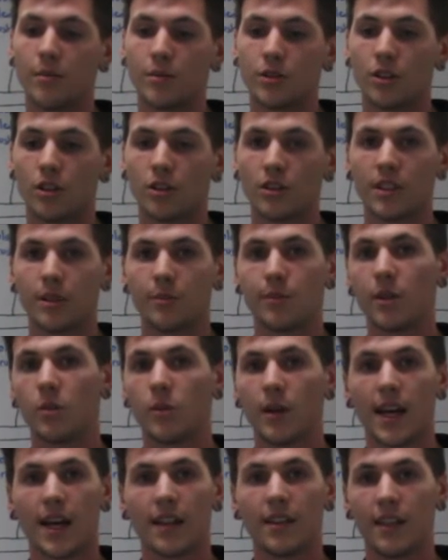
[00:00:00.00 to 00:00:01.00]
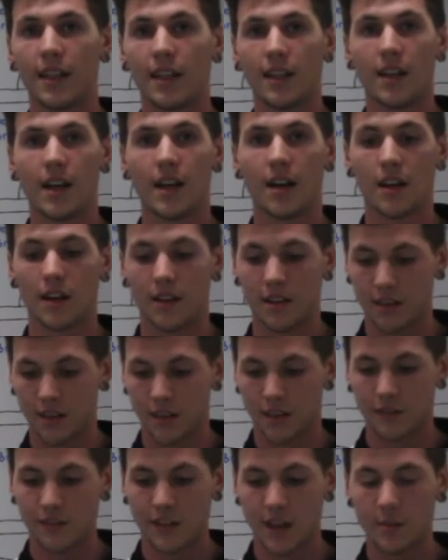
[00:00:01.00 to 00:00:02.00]
So simply we had the
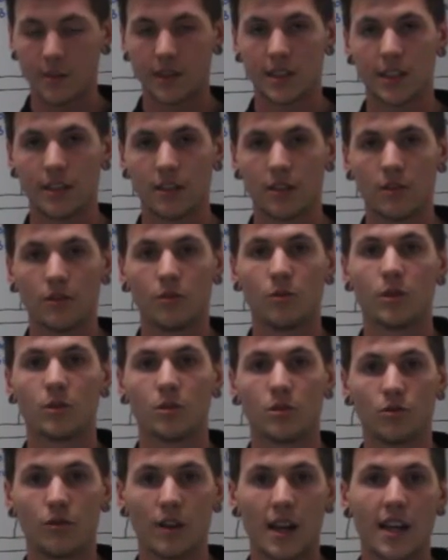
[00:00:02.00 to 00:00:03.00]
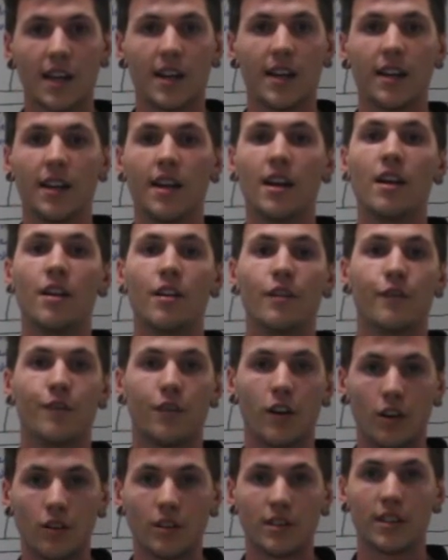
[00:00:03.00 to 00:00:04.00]
flat material, which was routed,
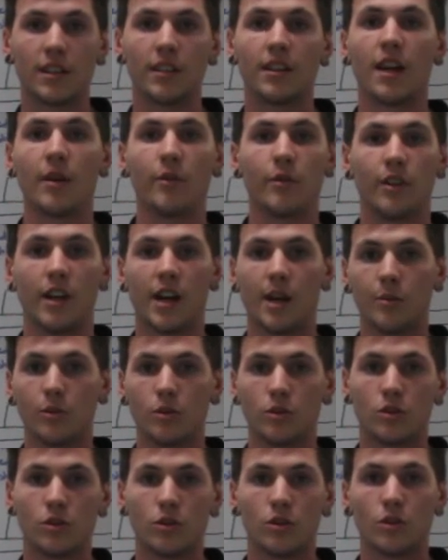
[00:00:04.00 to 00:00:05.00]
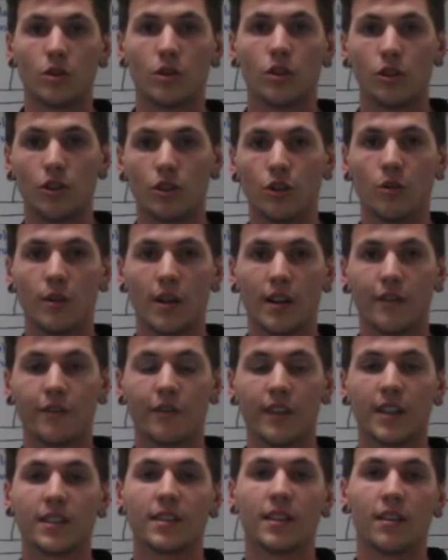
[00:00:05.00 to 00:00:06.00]
folded, and we were able to glue and
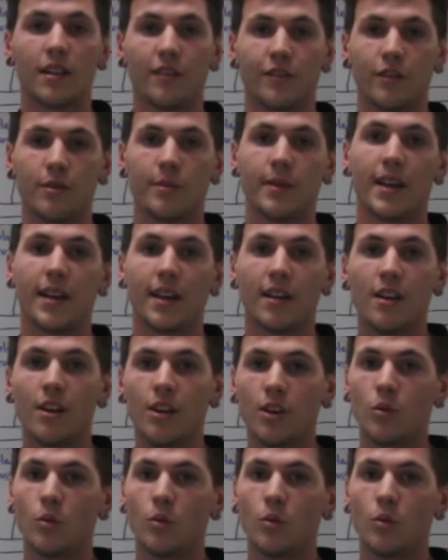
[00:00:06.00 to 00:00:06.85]
fix it from there,